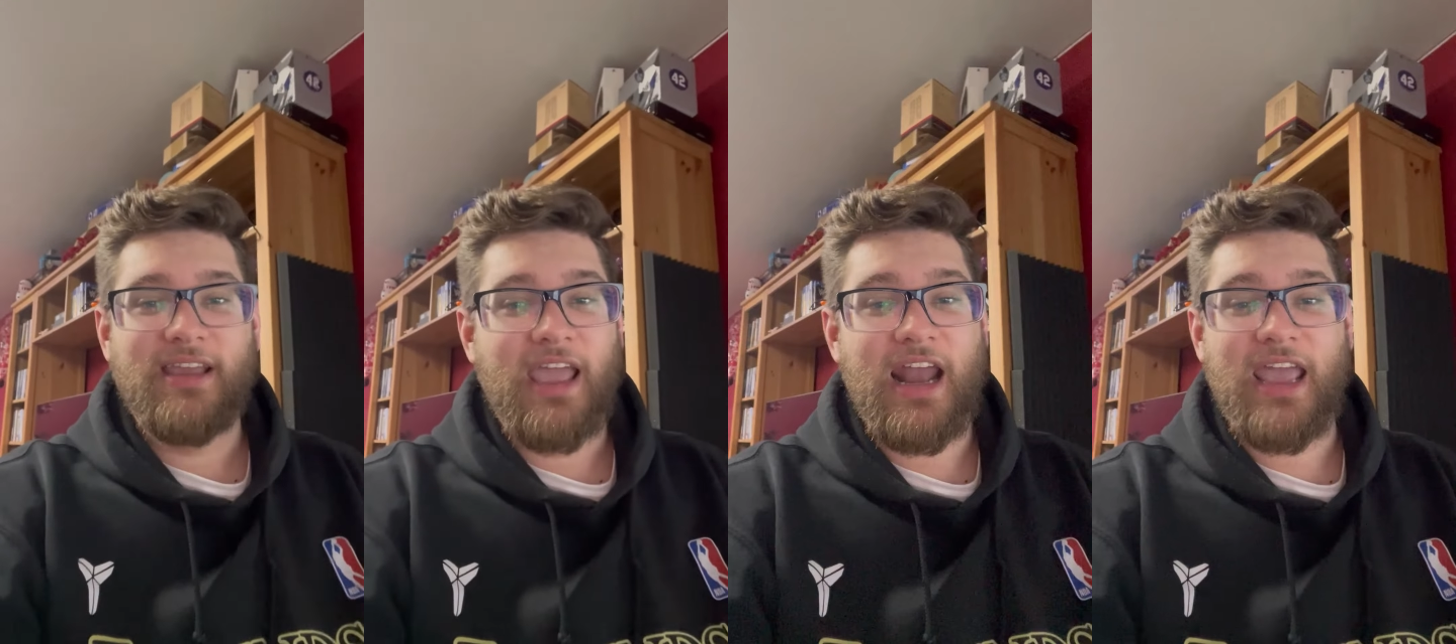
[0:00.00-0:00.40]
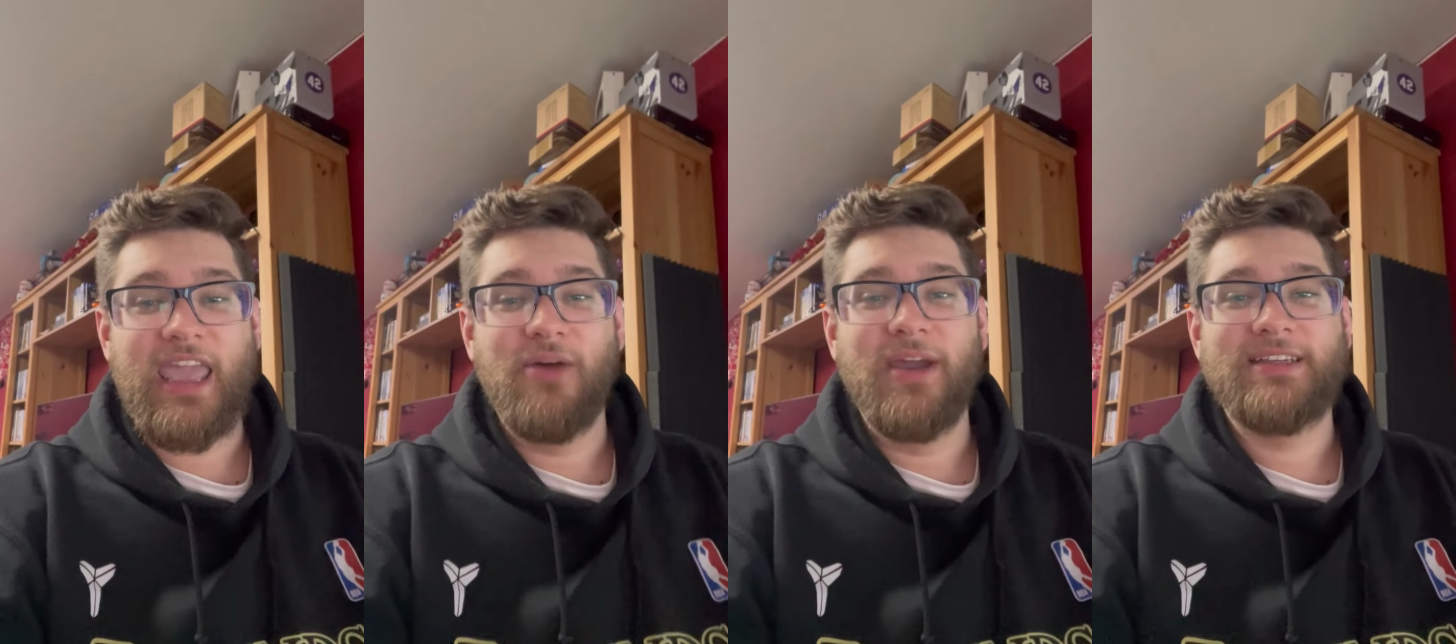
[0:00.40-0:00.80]
and I
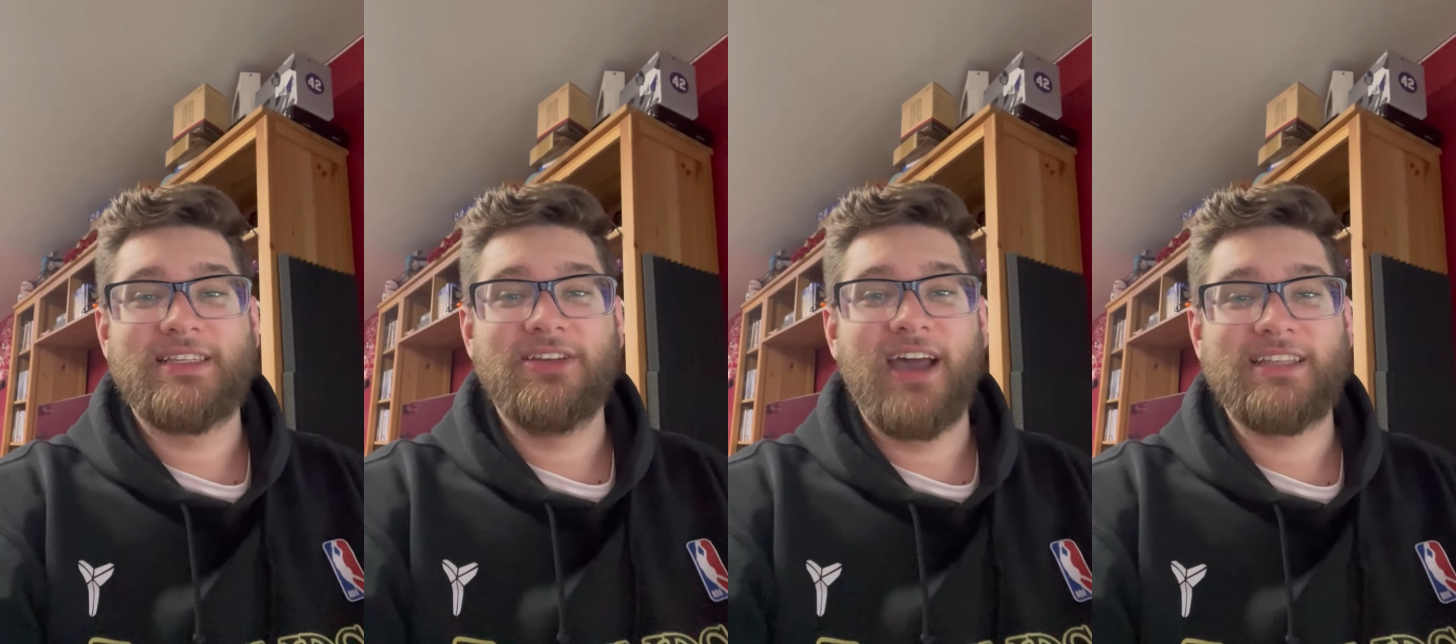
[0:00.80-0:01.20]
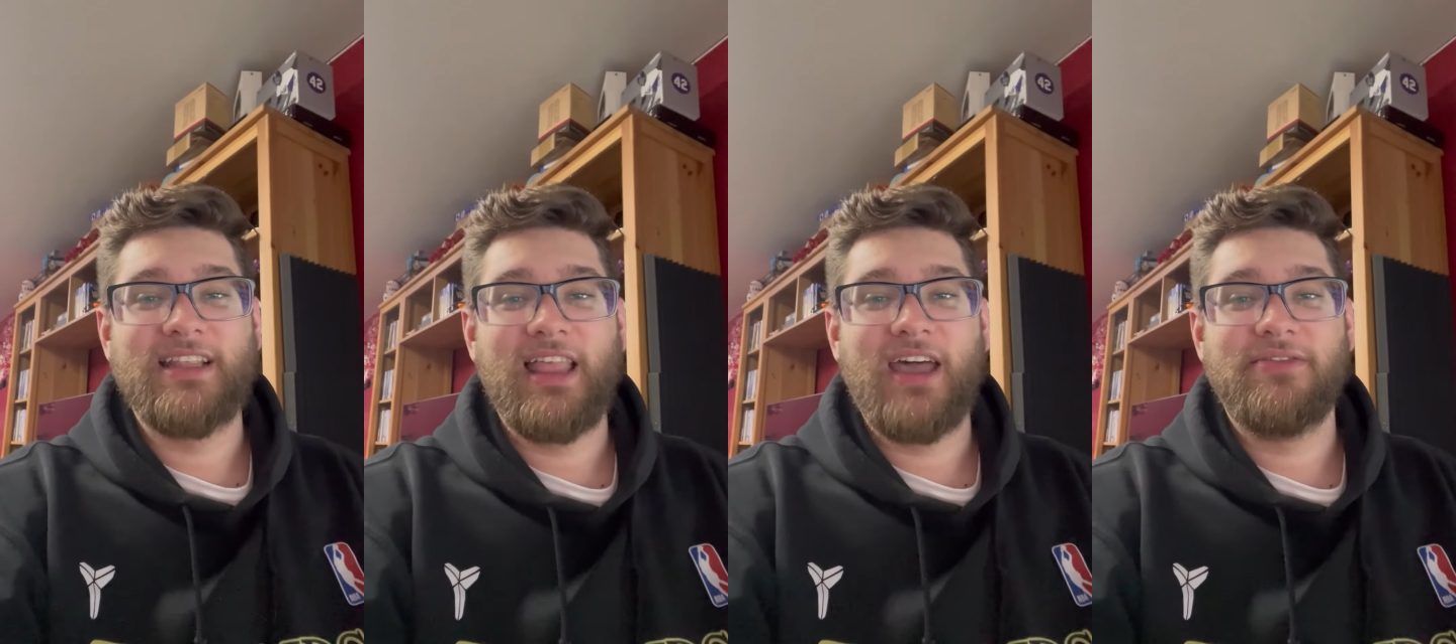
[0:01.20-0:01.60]
can't wait to see you guys in the
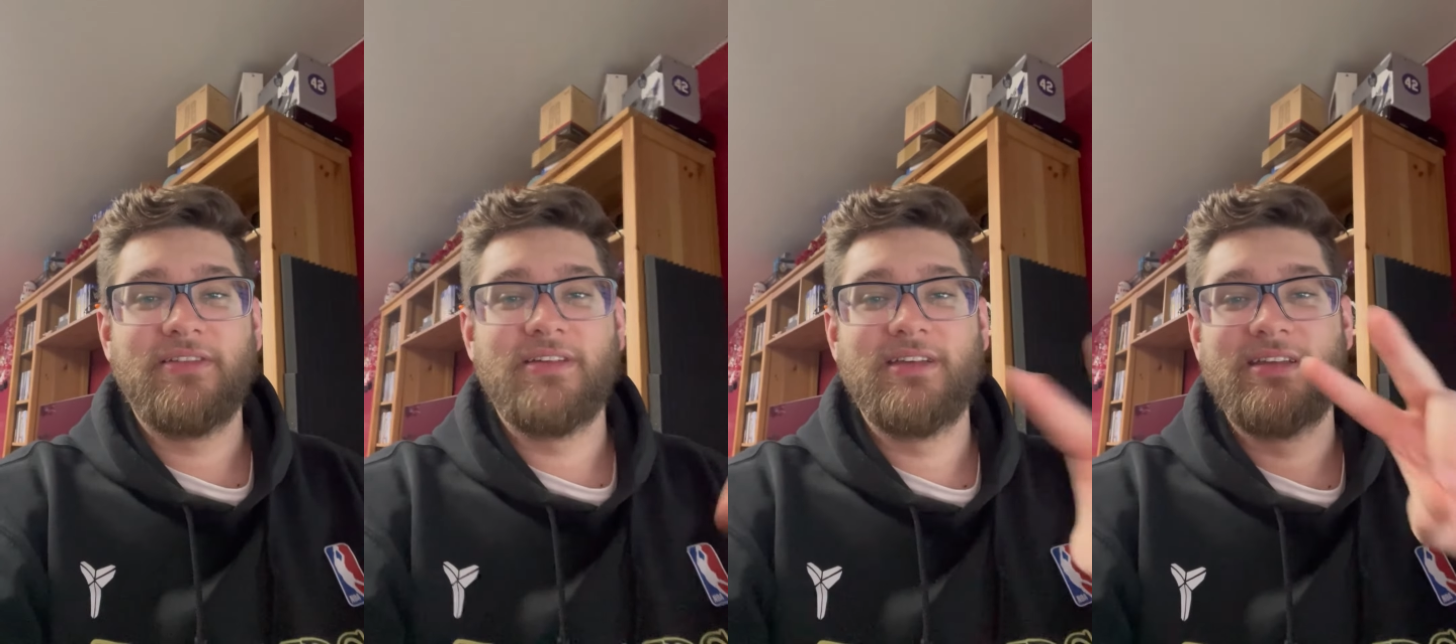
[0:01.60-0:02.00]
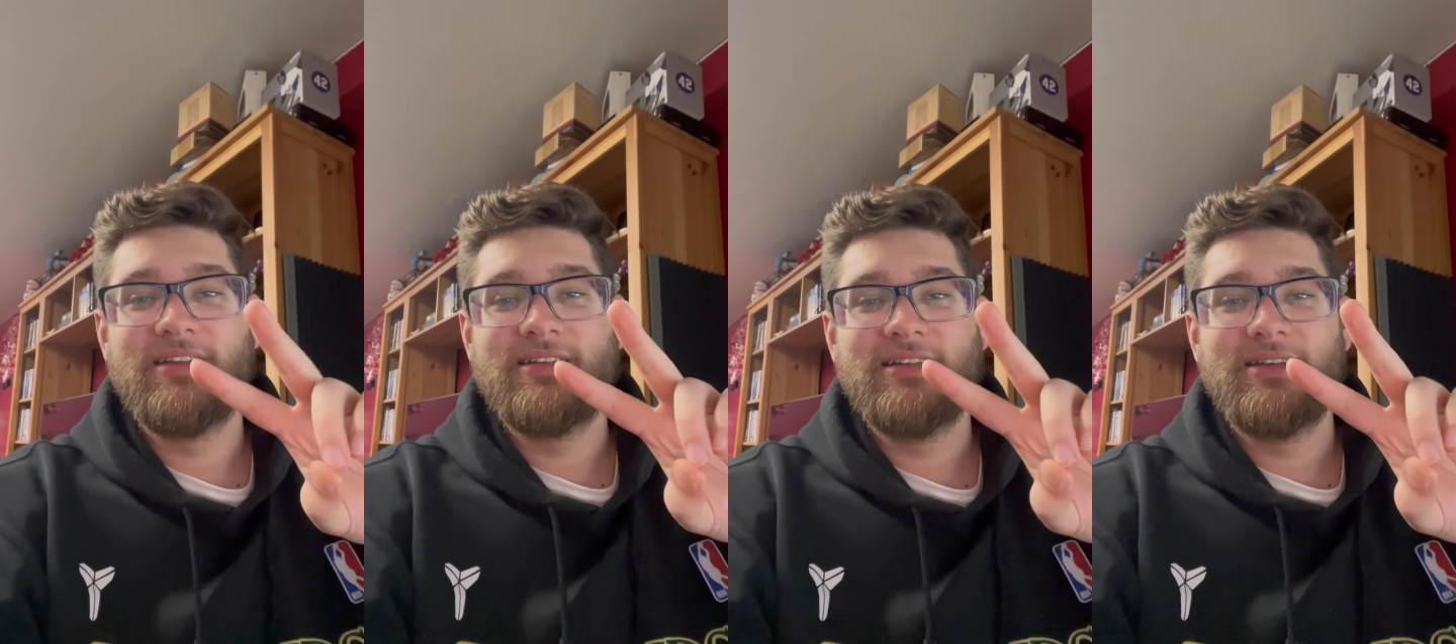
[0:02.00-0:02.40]
live.
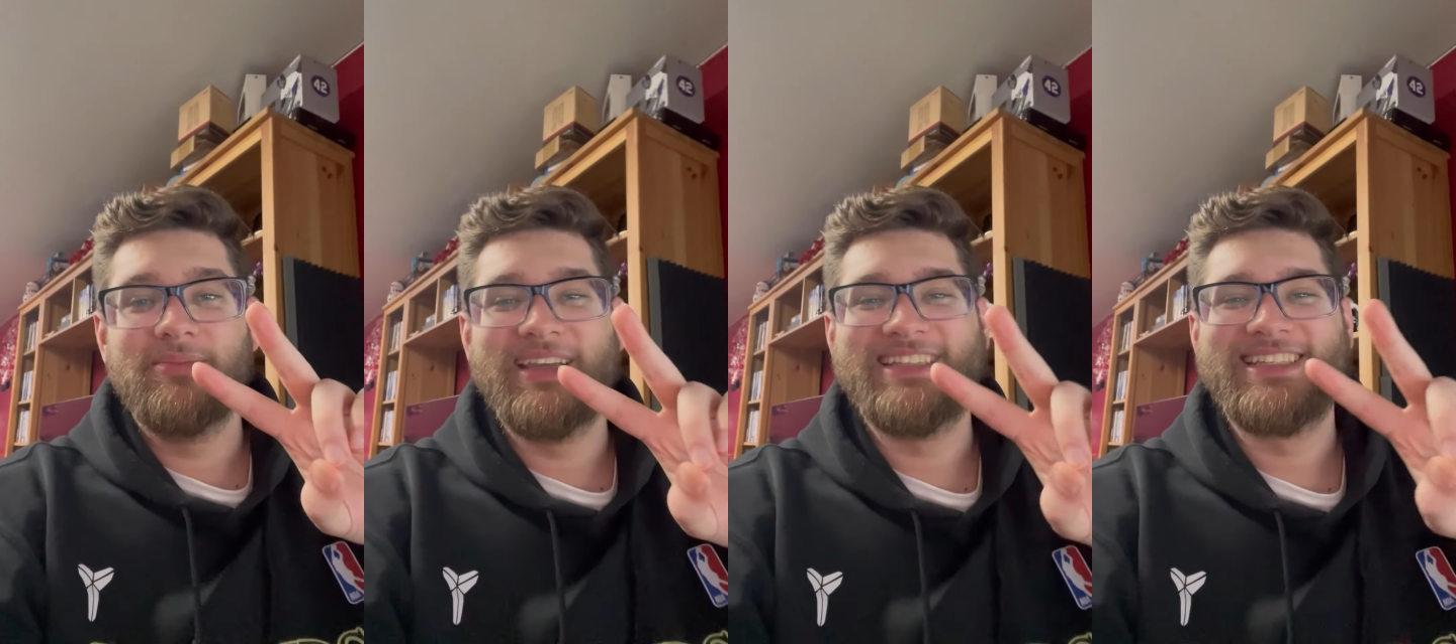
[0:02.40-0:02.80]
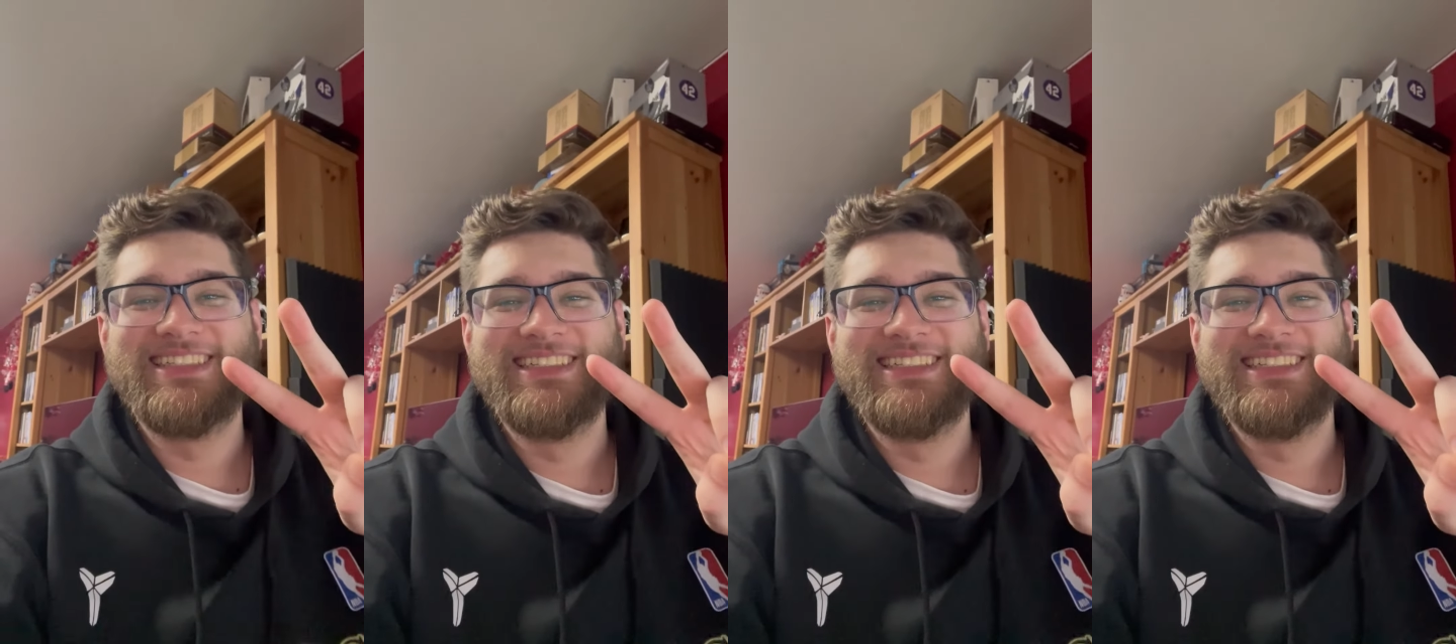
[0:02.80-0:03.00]
Peace.